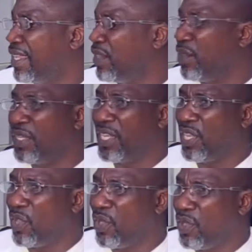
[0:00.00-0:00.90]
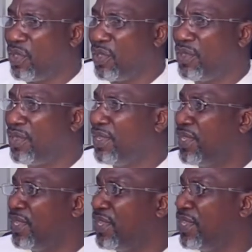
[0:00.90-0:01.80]
nor the law
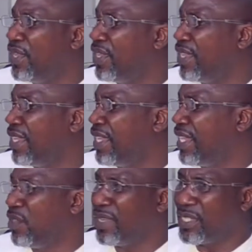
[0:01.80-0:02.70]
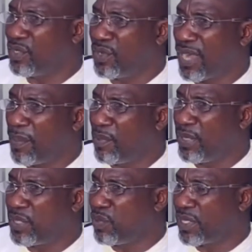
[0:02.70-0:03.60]
in order to grapple
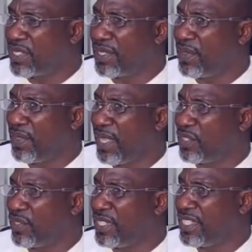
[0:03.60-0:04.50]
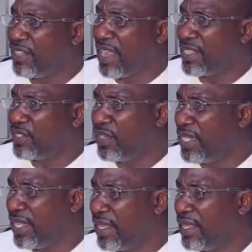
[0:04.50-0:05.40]
with what the Attorney General has done here.